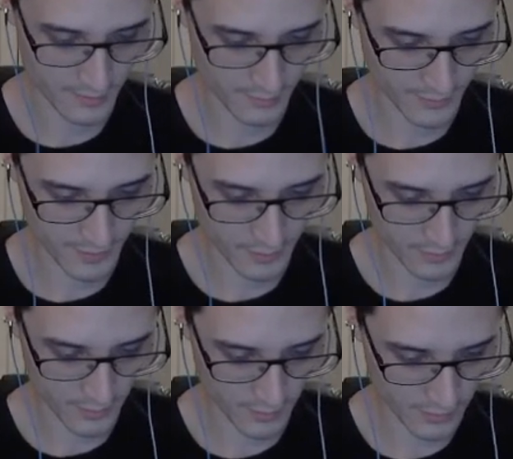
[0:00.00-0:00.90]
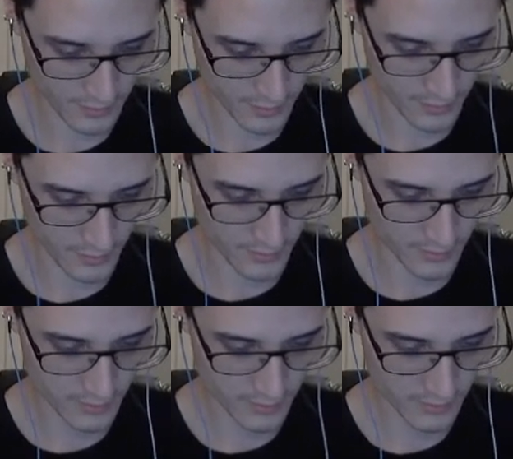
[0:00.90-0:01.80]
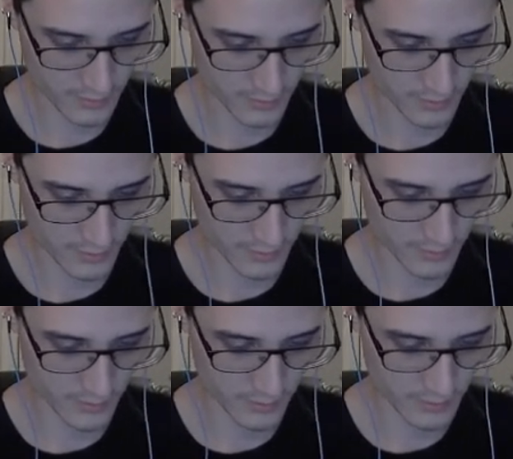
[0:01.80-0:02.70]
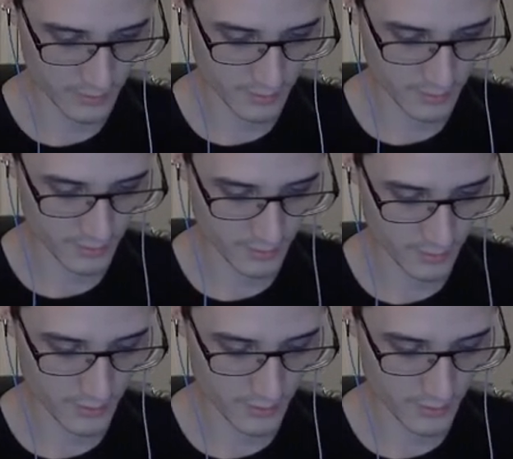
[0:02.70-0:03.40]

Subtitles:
If I go here, here, here, here.